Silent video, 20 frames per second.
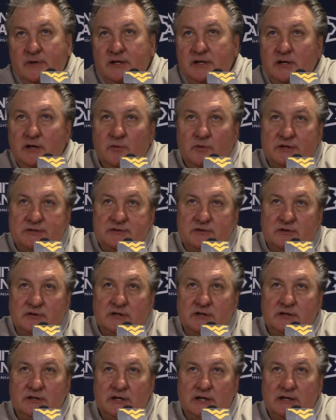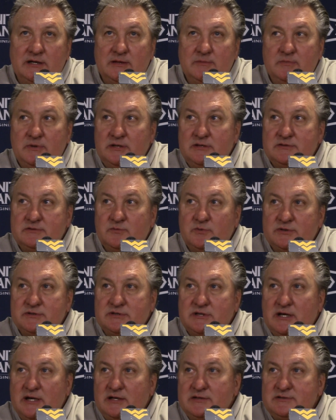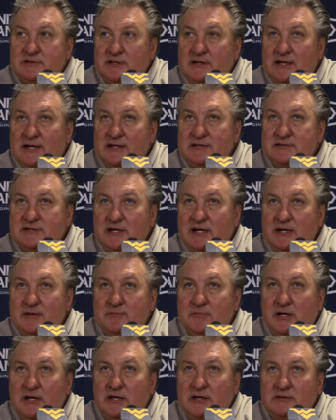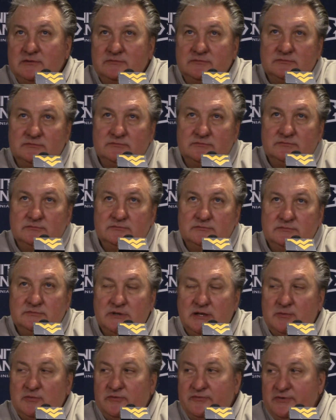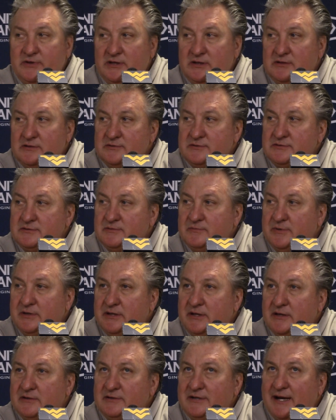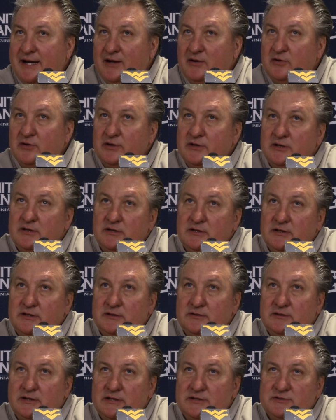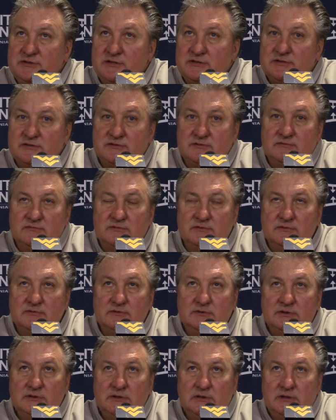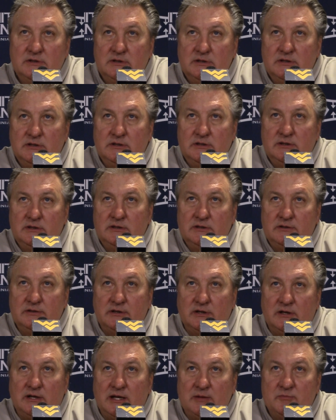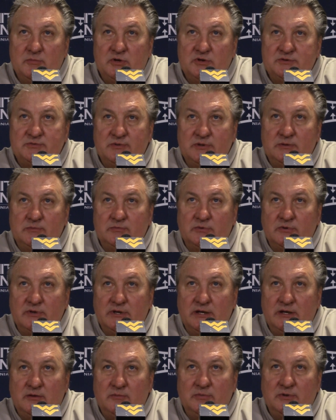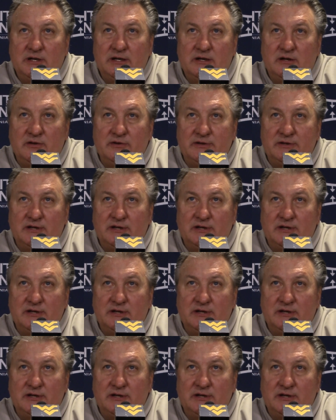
But, Western Kentucky beats Wisconsin last night by double figures. I mean, they're talented. They're like most people, they don't play all